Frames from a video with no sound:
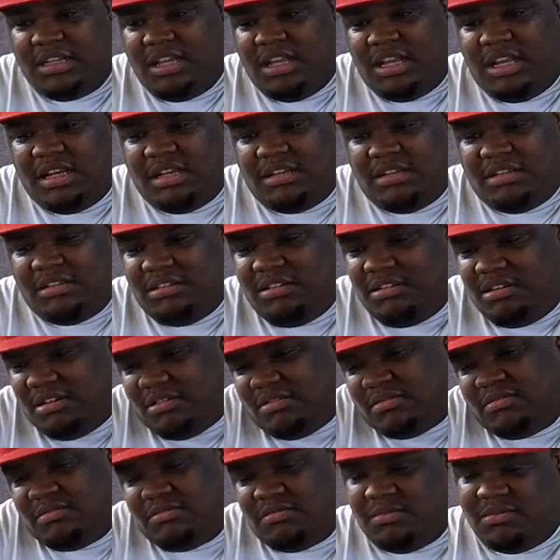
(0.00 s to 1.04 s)
and you
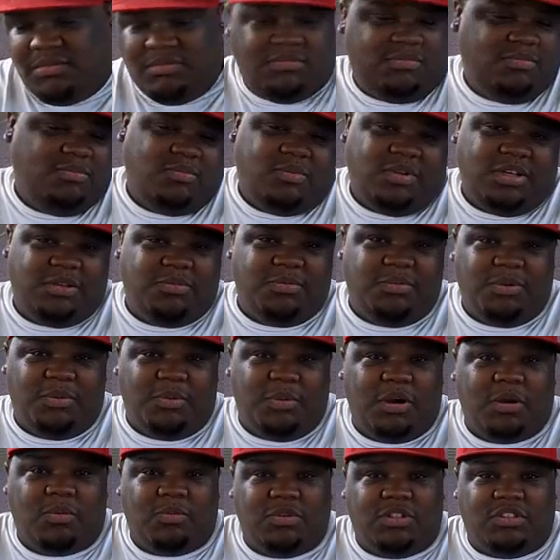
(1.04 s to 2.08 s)
know, we
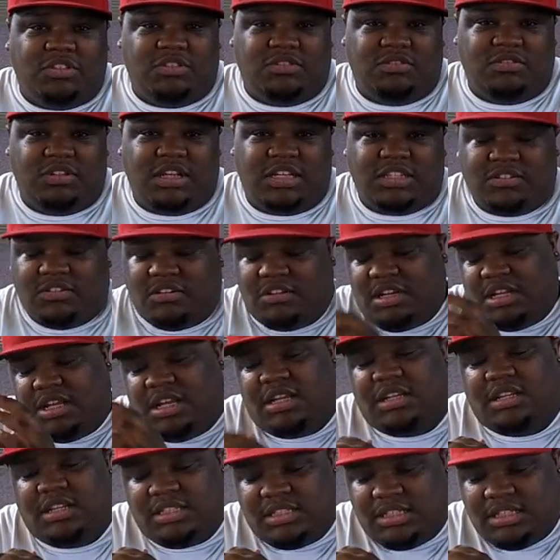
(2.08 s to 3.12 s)
work with you. That's all.
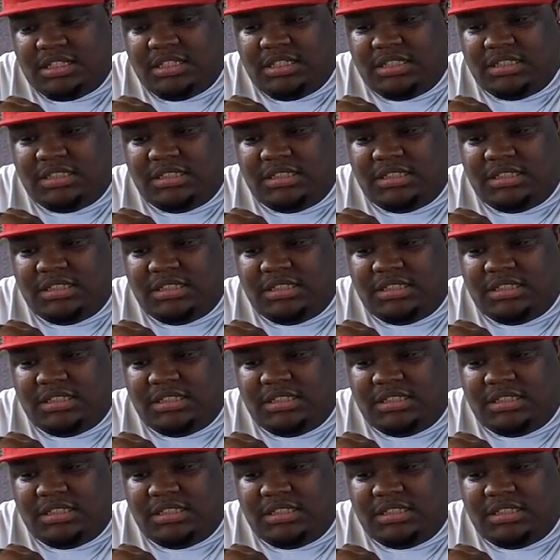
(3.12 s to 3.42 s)
That's it.